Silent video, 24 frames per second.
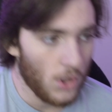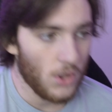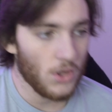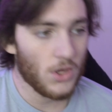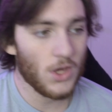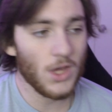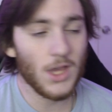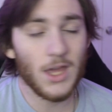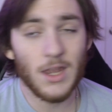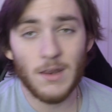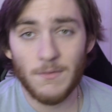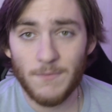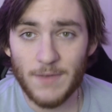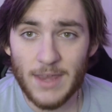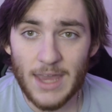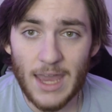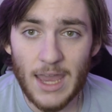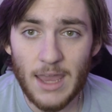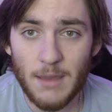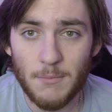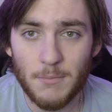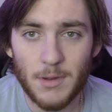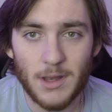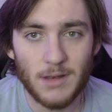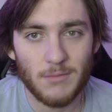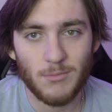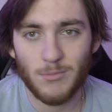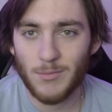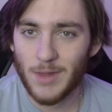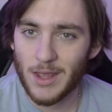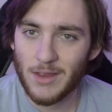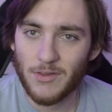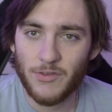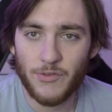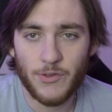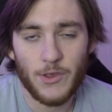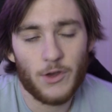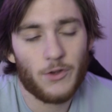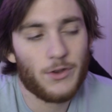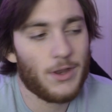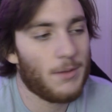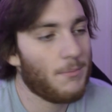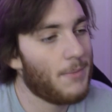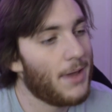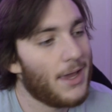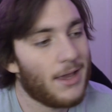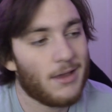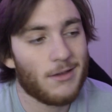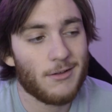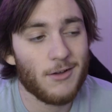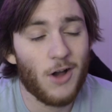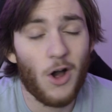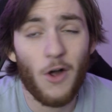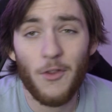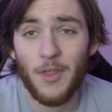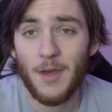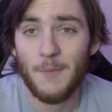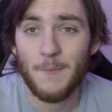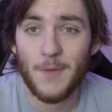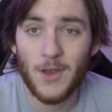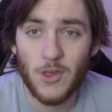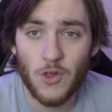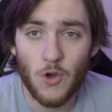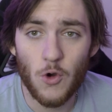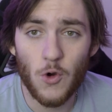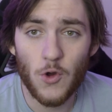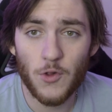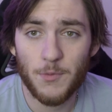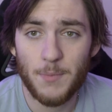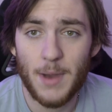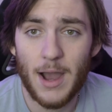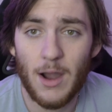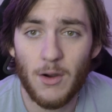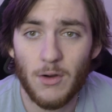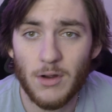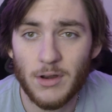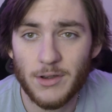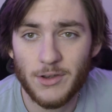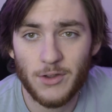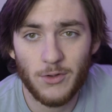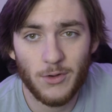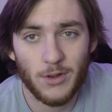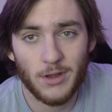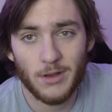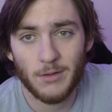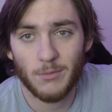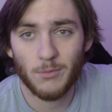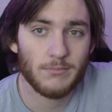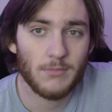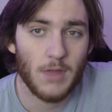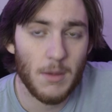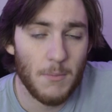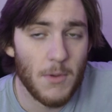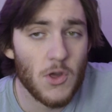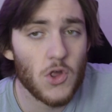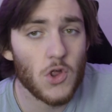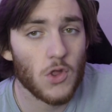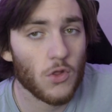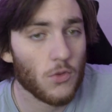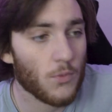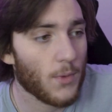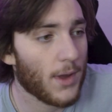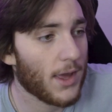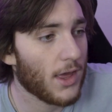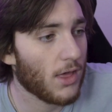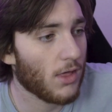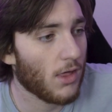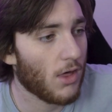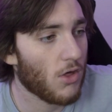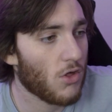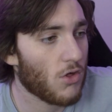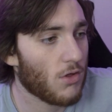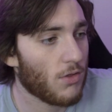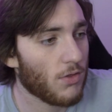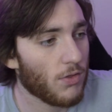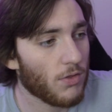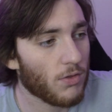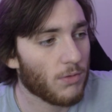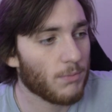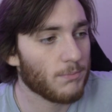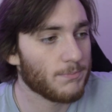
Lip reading: You could get a V8, but it still didn't make all that much horsepower due to emissions regulations.